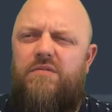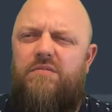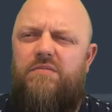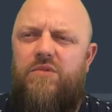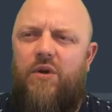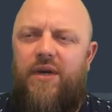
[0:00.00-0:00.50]

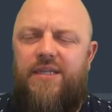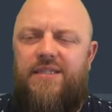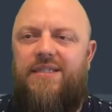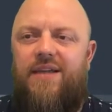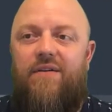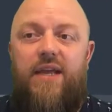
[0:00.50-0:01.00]
not
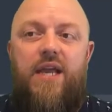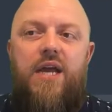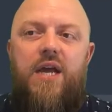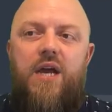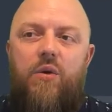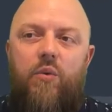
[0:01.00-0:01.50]
necessarily.
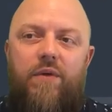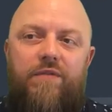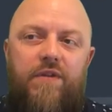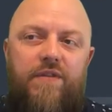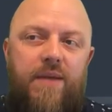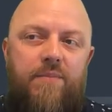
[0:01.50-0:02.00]
We're
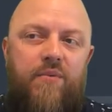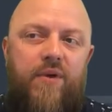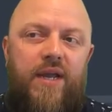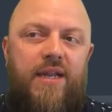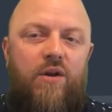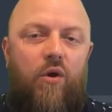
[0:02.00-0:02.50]
then
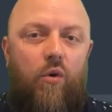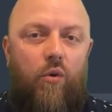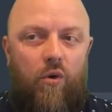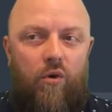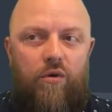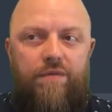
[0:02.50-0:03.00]
bringing in
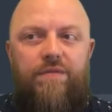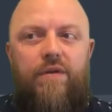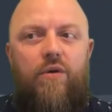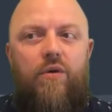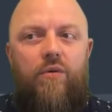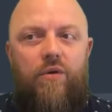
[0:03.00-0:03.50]

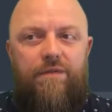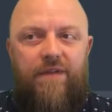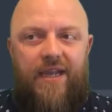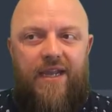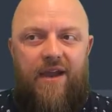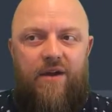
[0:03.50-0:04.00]
AJAX
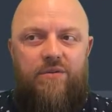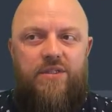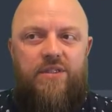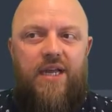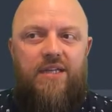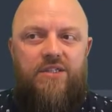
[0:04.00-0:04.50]

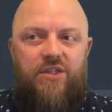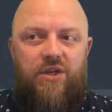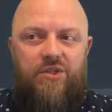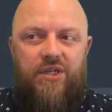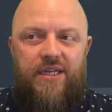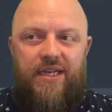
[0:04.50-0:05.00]
accounts and
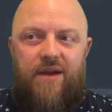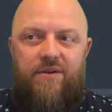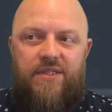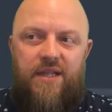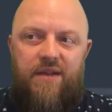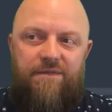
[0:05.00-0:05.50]
social
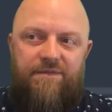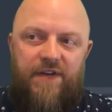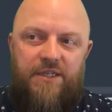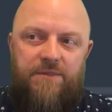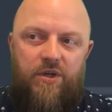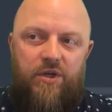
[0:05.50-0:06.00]
accounts, then
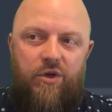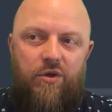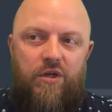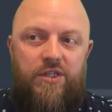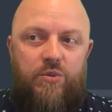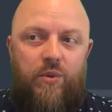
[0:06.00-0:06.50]
Facebook,
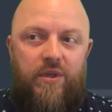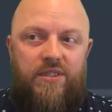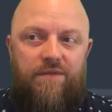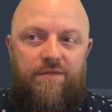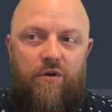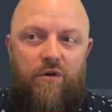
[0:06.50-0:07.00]
Google and
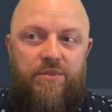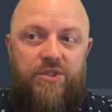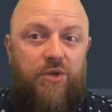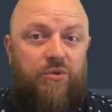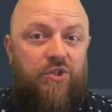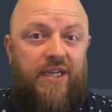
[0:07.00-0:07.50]
Twitter from
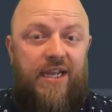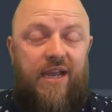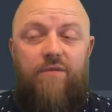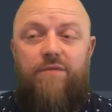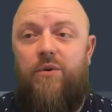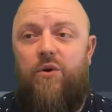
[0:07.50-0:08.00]
social
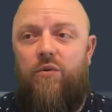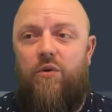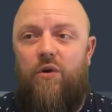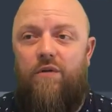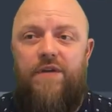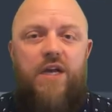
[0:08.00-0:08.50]
account from
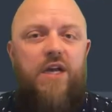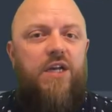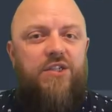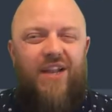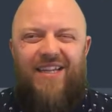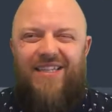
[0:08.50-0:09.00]
AJAX.
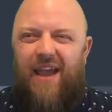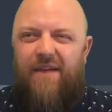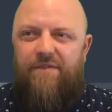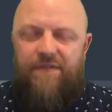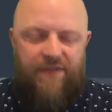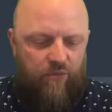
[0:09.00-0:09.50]
So that's
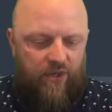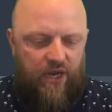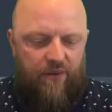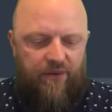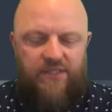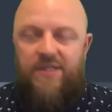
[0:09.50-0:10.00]
everything we're
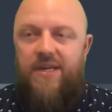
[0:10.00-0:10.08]
going to